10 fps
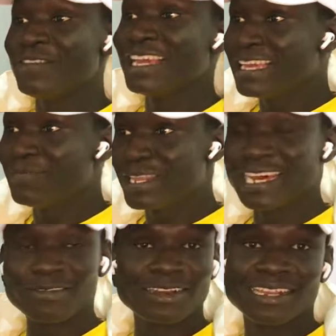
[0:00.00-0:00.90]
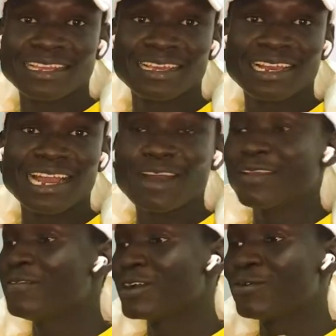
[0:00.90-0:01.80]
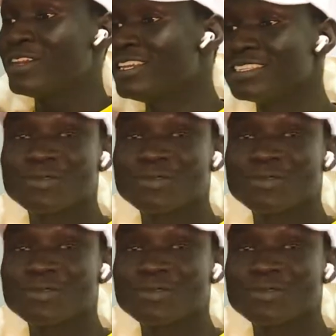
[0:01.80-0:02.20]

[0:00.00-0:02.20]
they give me that one, I'll even quit this,